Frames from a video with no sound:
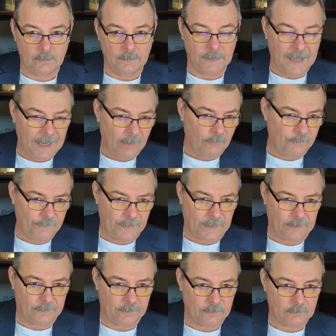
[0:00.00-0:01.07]
Now
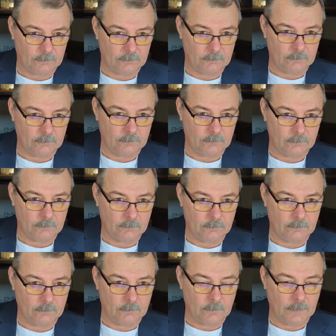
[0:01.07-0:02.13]
faith
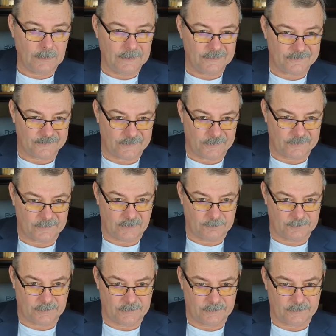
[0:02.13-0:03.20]
is the
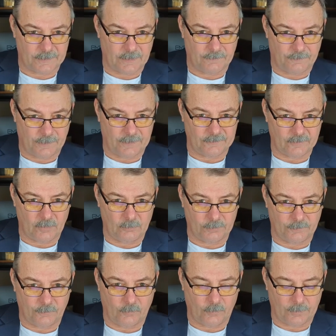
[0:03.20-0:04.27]
substance of things
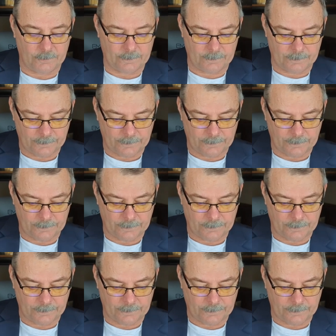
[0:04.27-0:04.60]
hoped for.